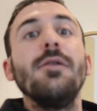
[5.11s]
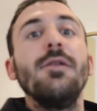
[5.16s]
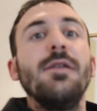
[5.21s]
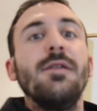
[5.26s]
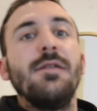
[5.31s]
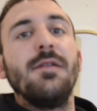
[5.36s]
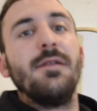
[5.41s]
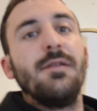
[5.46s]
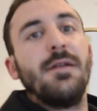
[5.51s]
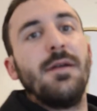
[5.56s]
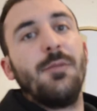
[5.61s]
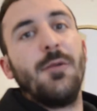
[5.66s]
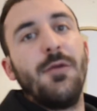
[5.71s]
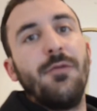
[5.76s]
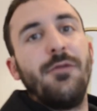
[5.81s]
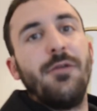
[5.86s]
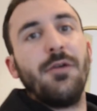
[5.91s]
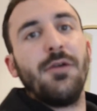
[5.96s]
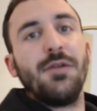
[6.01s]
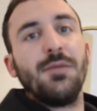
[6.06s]
this is Ramon
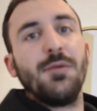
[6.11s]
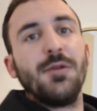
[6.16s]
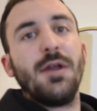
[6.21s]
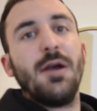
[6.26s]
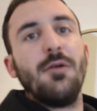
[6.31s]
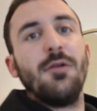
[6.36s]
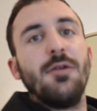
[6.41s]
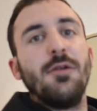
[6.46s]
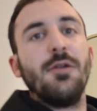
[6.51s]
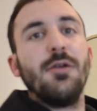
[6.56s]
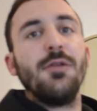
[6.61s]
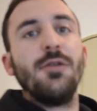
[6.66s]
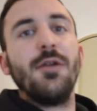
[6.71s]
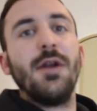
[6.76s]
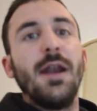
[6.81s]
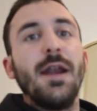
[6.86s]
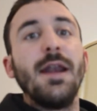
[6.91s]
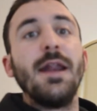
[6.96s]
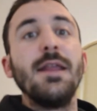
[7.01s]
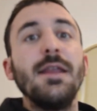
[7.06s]
from Spotahome London
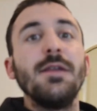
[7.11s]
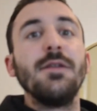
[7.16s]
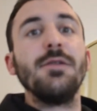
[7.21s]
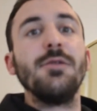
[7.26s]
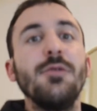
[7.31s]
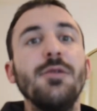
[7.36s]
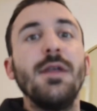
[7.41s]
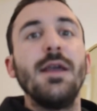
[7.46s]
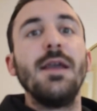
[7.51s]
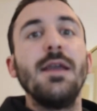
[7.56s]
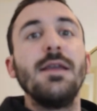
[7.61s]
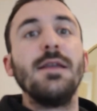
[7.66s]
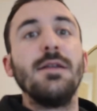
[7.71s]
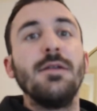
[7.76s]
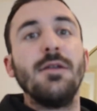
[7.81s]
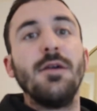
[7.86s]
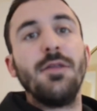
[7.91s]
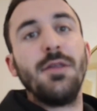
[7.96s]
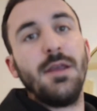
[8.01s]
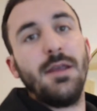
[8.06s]
and I am today in
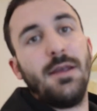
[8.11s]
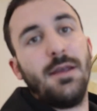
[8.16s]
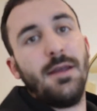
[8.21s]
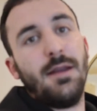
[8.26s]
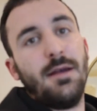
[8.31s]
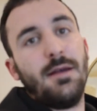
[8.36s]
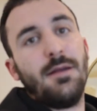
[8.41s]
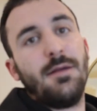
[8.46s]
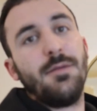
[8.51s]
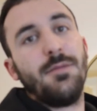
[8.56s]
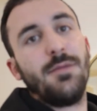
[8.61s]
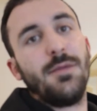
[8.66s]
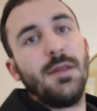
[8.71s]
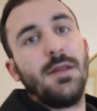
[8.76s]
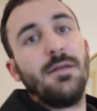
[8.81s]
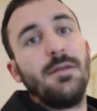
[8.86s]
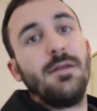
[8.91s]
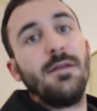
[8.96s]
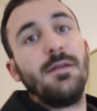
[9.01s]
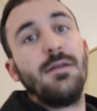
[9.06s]
Notting Hill.
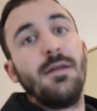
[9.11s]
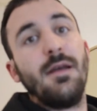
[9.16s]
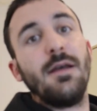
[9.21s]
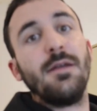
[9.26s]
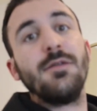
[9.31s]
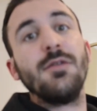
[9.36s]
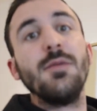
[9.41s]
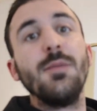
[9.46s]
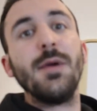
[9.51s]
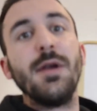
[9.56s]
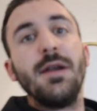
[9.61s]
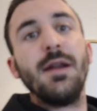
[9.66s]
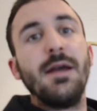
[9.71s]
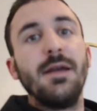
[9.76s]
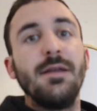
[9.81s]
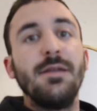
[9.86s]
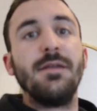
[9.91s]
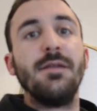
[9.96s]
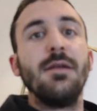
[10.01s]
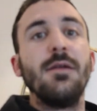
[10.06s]
This is a super
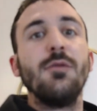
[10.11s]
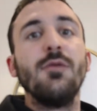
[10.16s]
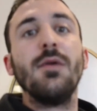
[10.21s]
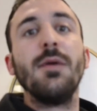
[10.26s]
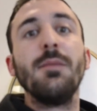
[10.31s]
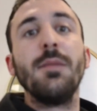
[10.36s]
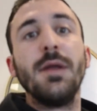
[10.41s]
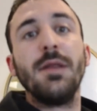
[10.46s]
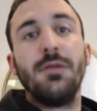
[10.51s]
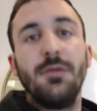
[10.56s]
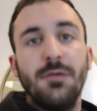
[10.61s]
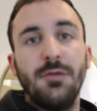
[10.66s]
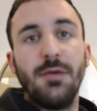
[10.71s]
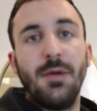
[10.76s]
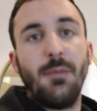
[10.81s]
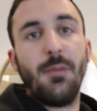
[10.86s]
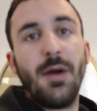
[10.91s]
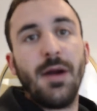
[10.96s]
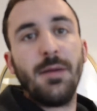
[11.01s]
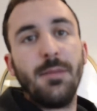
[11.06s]
nice one bedroom
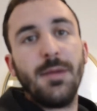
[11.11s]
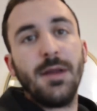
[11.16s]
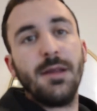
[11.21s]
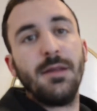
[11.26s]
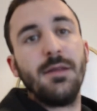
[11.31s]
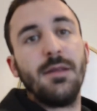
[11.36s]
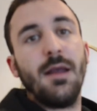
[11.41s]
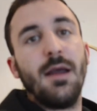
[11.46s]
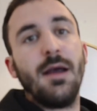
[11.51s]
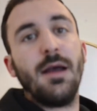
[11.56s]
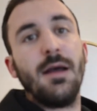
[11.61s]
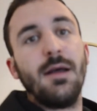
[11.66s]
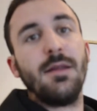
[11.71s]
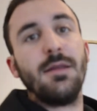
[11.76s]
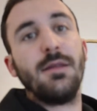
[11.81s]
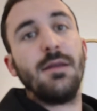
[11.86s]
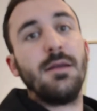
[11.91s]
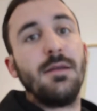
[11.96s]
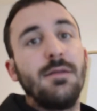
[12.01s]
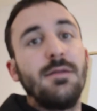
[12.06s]
apartment and
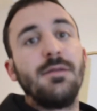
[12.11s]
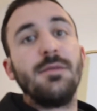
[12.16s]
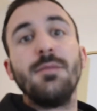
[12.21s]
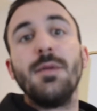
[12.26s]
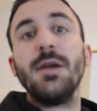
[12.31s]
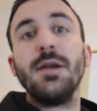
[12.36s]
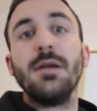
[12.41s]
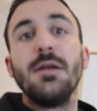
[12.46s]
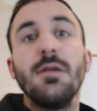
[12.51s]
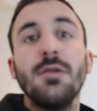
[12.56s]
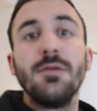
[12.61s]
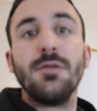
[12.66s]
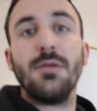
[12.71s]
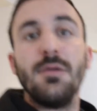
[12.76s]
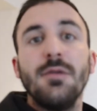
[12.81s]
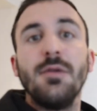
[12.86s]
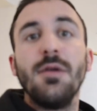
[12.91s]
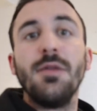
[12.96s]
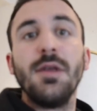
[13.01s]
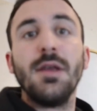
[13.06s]
it's very close to
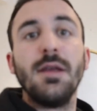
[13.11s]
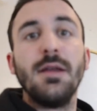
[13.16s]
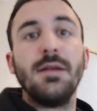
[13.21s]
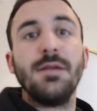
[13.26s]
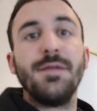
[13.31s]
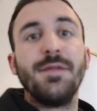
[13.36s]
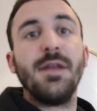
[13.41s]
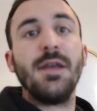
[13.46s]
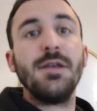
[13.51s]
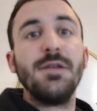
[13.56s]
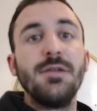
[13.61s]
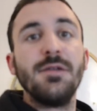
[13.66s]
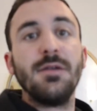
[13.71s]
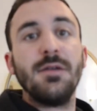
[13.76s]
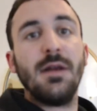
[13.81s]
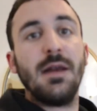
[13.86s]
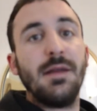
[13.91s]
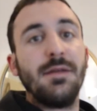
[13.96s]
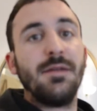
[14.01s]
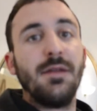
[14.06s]
Notting Hill
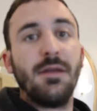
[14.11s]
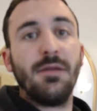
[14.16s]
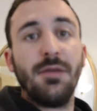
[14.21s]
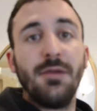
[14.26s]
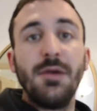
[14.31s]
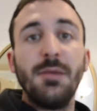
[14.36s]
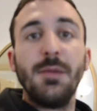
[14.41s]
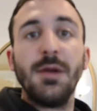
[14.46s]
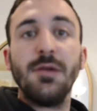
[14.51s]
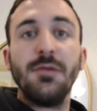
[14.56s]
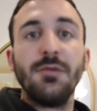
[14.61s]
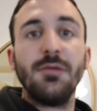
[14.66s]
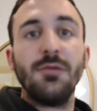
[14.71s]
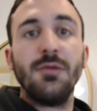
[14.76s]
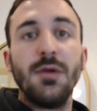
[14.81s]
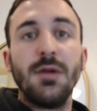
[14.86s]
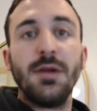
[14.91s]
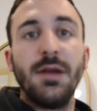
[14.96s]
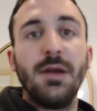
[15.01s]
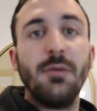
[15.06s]
station, less than 3 minutes
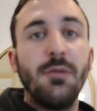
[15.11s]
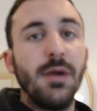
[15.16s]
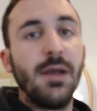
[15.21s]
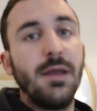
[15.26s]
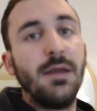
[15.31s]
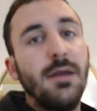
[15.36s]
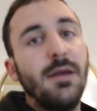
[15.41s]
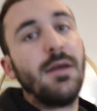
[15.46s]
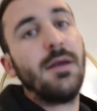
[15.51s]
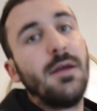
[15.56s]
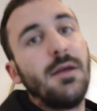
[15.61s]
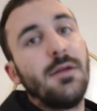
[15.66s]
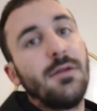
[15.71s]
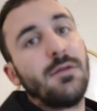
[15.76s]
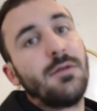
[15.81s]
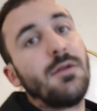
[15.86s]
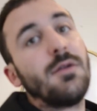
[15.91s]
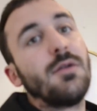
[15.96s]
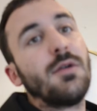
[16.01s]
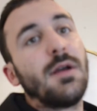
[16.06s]
walking away,
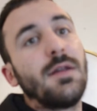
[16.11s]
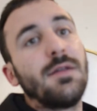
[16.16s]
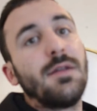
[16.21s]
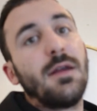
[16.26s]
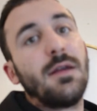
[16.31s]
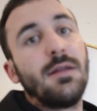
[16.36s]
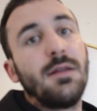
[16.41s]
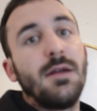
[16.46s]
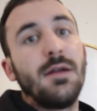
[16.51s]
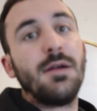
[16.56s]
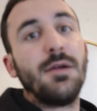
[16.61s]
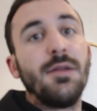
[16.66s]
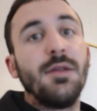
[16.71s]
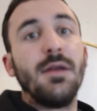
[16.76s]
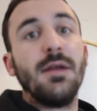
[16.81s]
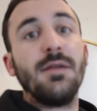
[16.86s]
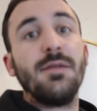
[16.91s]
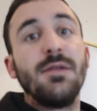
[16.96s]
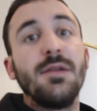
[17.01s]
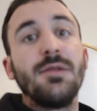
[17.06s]
so you can take there
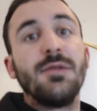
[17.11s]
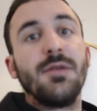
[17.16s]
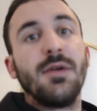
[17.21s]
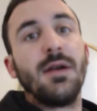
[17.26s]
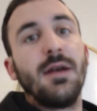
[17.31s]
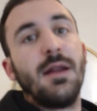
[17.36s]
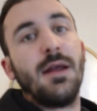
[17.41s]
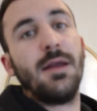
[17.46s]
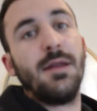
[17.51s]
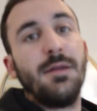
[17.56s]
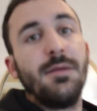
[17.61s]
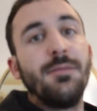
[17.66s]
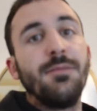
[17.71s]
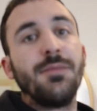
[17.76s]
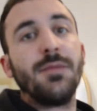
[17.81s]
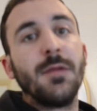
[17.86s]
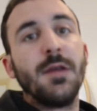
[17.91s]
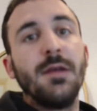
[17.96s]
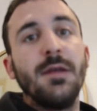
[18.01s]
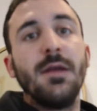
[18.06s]
the central line.
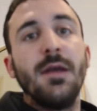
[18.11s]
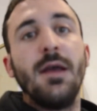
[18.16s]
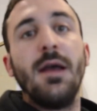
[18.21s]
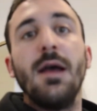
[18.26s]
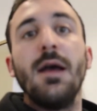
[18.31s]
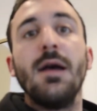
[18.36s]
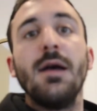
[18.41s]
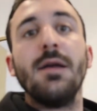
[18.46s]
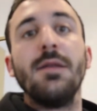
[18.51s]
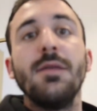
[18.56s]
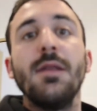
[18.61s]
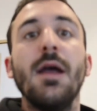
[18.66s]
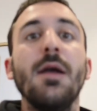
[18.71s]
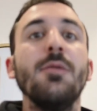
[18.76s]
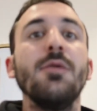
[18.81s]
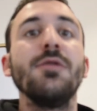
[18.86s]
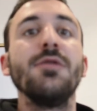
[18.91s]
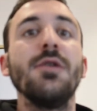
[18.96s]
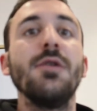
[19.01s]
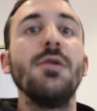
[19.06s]
And I
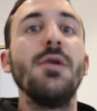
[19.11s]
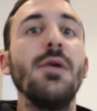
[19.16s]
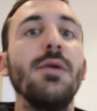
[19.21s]
will show you